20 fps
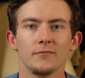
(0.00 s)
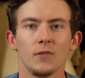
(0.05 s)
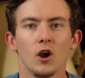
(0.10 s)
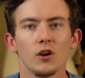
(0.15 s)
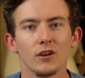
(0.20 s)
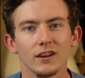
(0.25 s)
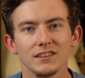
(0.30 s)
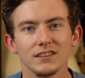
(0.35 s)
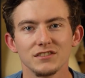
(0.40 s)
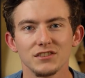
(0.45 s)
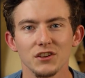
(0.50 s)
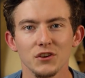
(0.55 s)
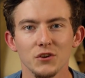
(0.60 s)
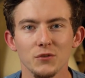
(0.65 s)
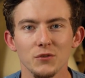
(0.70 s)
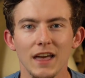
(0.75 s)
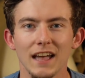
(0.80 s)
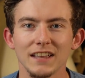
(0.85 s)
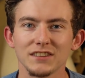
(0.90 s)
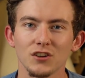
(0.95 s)
All right,
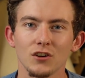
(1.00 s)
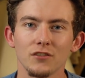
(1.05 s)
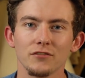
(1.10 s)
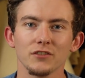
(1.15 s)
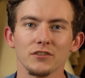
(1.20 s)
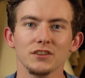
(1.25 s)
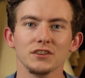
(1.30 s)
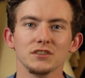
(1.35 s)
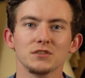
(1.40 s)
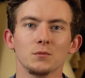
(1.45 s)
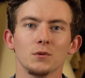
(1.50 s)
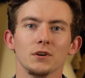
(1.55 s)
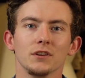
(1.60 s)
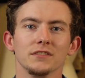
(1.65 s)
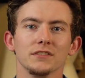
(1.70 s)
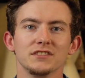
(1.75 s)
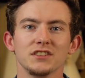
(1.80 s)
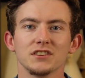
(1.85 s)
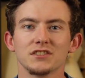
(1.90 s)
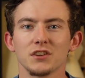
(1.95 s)
so that's all for this
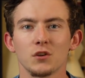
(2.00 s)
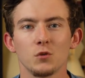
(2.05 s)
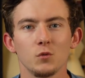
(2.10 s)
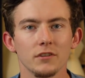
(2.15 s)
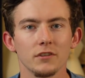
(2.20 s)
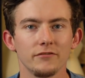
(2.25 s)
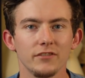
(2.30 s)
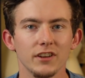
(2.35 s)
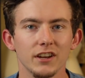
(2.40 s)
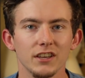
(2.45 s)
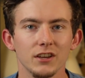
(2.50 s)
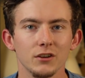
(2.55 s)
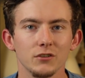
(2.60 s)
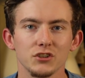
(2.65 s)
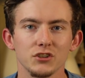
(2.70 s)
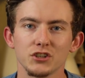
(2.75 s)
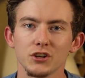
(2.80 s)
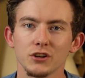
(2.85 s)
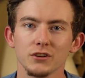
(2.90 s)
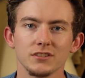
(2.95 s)
one. Just a quick video to
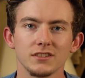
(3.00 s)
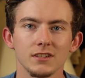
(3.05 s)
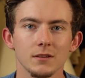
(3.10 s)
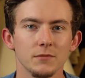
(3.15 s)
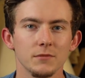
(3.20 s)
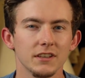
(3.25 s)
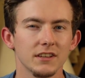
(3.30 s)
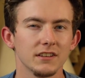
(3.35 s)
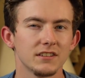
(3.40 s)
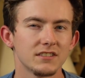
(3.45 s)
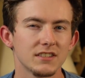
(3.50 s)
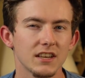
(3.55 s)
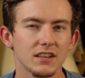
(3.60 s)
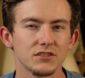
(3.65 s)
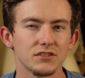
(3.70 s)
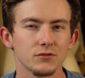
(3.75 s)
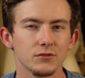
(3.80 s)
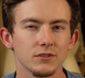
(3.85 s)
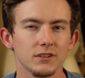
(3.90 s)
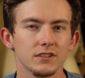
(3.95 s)
show you some of the
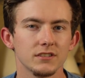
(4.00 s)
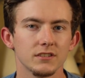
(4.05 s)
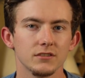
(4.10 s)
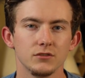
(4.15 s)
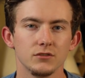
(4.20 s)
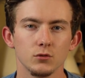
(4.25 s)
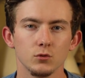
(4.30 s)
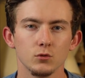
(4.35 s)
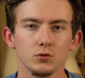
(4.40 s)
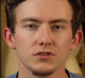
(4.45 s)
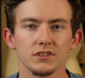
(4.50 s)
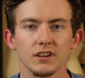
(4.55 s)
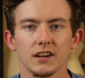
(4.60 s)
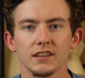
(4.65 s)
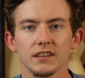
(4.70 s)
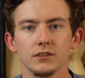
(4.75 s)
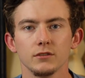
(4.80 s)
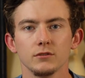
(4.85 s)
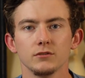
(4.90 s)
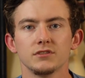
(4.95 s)
accessories and tools that I
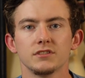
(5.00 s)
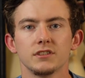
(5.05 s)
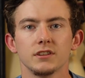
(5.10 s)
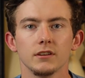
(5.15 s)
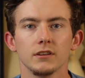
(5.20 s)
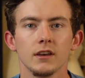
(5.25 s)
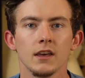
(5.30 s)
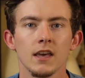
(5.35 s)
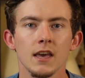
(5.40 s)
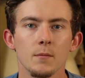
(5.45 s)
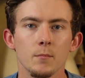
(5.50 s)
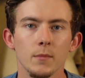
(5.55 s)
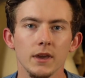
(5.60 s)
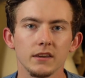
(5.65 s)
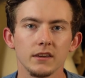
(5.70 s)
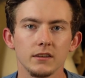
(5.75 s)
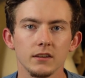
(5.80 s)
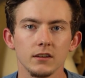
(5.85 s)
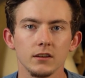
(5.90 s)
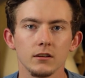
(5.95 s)
use to
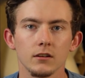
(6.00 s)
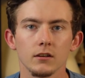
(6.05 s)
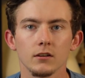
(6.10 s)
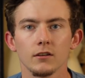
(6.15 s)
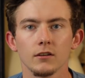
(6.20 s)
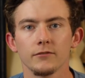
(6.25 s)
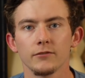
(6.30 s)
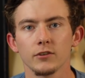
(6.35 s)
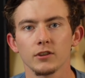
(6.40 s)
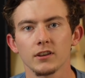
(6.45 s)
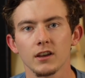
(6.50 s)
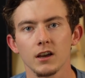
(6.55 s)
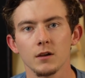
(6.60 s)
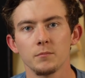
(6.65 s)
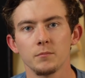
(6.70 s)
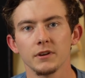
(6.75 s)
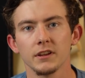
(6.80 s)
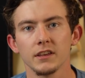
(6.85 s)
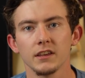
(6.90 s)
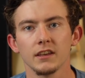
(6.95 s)
make gear for the
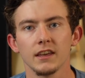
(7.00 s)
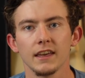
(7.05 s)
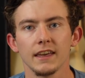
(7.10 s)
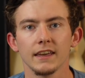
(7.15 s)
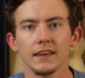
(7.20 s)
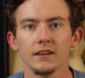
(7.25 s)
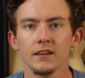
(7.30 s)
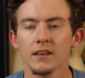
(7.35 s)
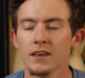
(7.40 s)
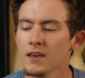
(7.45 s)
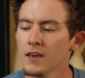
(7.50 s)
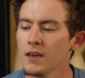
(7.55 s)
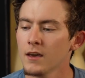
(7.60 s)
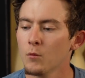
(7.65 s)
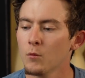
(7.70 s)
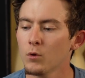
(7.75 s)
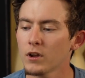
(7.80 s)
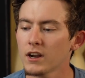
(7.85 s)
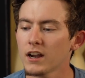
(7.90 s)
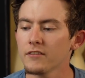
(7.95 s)
company and
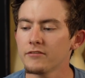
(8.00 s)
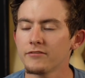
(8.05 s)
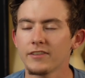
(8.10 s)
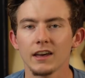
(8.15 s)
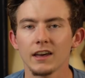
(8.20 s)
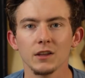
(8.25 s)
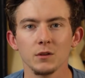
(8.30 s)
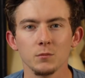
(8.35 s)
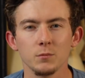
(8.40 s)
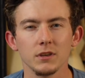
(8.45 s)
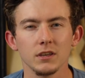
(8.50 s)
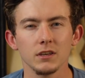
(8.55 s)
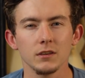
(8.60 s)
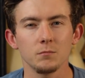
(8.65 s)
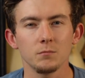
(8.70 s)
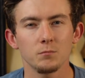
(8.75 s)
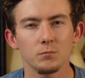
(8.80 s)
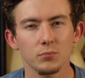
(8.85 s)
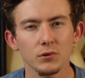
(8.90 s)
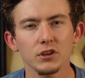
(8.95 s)
what I've found to be
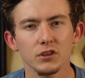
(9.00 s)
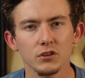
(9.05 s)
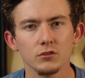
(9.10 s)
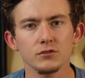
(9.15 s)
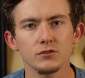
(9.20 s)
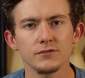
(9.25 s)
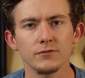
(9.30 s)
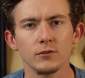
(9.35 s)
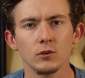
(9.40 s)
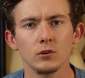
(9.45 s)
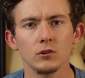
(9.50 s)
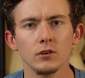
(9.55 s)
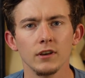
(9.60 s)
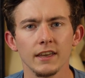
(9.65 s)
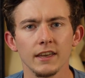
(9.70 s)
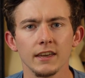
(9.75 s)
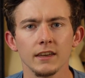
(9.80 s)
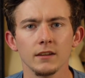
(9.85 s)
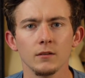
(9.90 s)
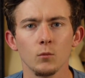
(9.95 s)
pretty useful
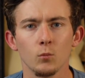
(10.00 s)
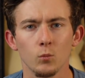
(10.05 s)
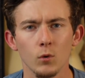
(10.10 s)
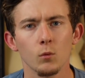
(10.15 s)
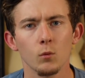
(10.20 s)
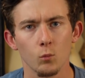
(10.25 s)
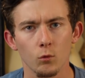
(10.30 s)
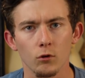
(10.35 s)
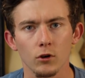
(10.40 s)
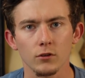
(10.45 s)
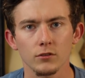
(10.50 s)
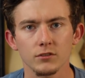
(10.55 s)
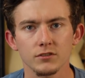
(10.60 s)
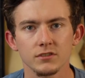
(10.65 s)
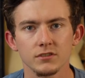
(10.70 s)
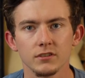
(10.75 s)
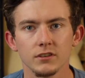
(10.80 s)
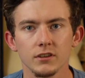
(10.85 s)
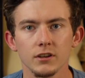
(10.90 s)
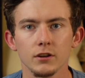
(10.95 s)
and what
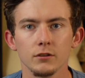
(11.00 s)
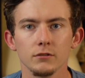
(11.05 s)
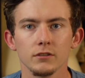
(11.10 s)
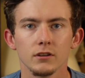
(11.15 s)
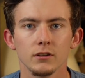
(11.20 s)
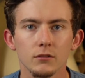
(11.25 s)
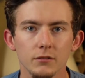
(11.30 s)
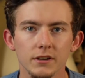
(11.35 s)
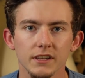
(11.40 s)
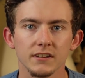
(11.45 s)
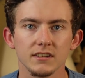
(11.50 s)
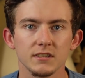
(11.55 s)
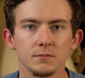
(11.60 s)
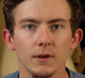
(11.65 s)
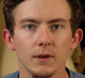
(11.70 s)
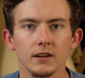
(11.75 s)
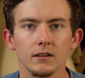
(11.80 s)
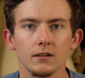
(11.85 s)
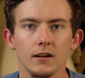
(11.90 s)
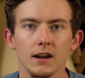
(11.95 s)
works. You know, you don't need to
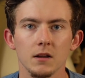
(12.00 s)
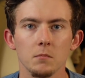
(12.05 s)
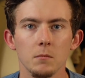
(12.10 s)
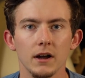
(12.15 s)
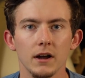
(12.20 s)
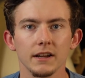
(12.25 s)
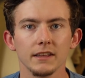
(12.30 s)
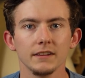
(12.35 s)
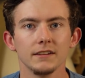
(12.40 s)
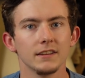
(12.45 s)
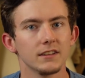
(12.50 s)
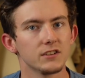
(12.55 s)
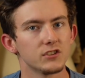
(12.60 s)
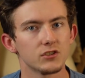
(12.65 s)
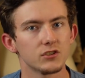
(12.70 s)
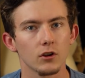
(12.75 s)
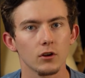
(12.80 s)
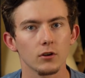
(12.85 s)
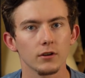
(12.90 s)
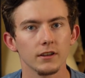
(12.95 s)
spend a lot of money to get
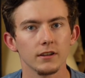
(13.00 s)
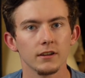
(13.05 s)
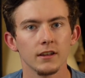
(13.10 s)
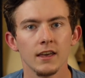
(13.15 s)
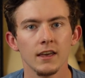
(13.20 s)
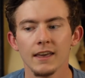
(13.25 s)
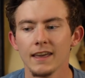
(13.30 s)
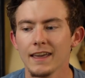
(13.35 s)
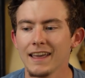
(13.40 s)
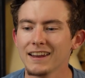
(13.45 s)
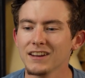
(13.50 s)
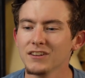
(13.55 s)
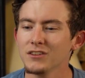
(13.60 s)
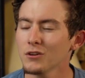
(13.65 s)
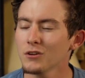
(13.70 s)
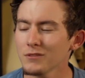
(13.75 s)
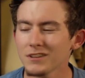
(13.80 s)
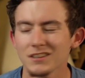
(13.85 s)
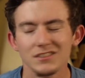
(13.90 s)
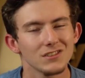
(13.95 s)
started, and you
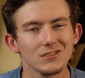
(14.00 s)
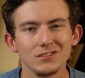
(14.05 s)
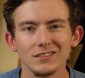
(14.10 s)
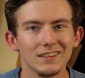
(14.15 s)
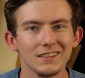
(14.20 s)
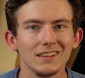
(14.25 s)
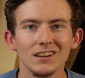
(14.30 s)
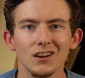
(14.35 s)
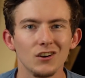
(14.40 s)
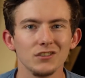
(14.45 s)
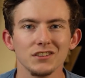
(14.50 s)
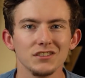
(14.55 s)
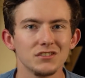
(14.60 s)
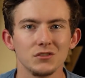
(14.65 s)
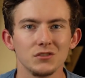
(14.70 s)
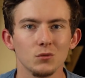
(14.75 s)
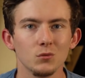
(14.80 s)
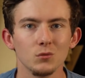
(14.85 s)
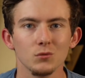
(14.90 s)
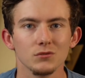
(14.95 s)
don't necessarily need all these
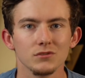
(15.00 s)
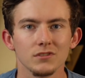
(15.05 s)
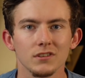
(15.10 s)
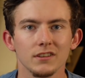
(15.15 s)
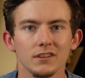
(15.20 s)
tools.